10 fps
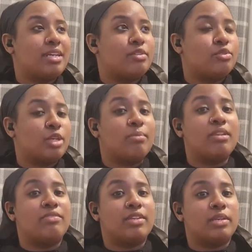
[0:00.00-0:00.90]
made so
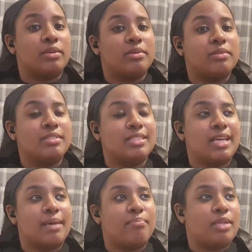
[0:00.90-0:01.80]
many videos
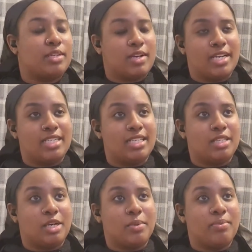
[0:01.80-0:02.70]
but not edited
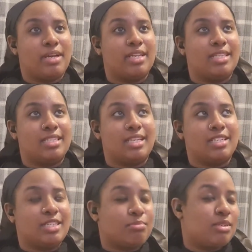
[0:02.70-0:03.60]
them, and it's
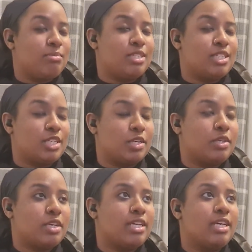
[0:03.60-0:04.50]
actually pretty much a
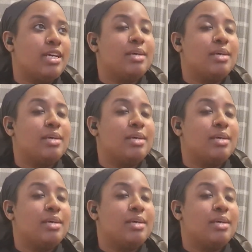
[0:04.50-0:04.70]
joke.